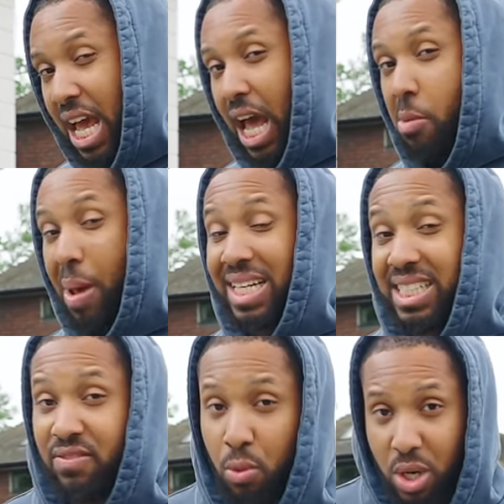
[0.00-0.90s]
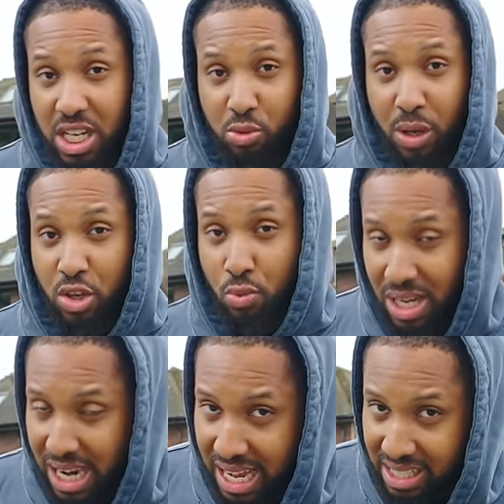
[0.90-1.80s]
Um, and it's even worse when you
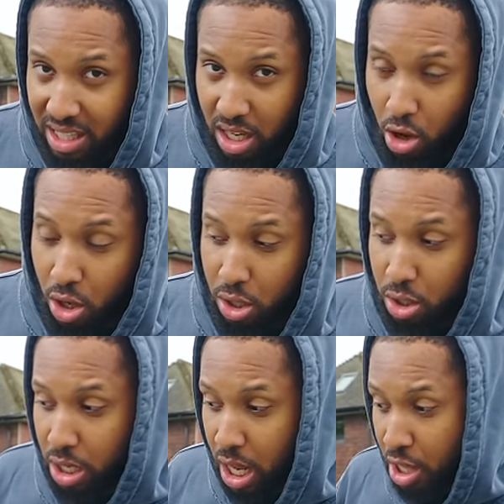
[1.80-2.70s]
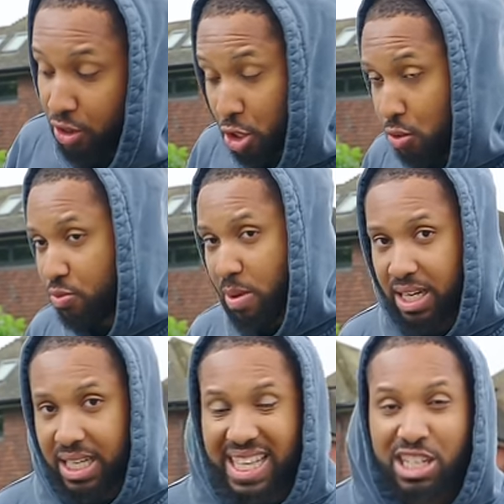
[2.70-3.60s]
realize that on uh, the used
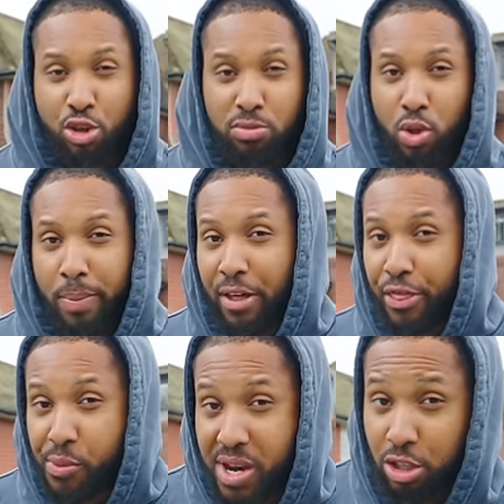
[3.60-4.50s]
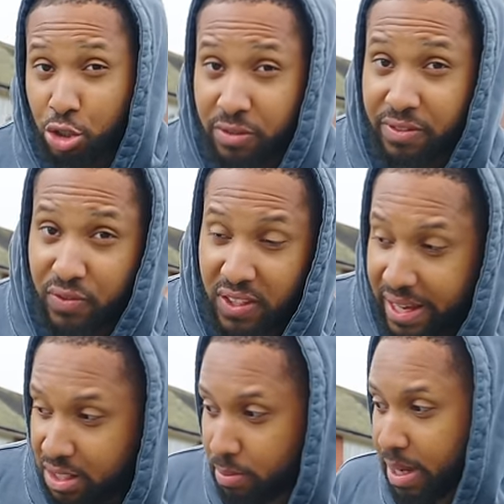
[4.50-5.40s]
market, they drop to about
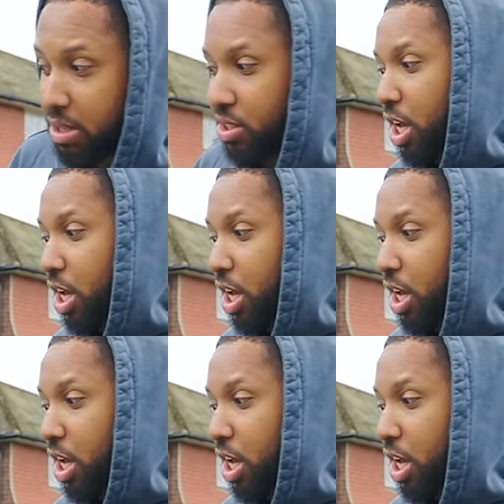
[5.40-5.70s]
350,000 pounds.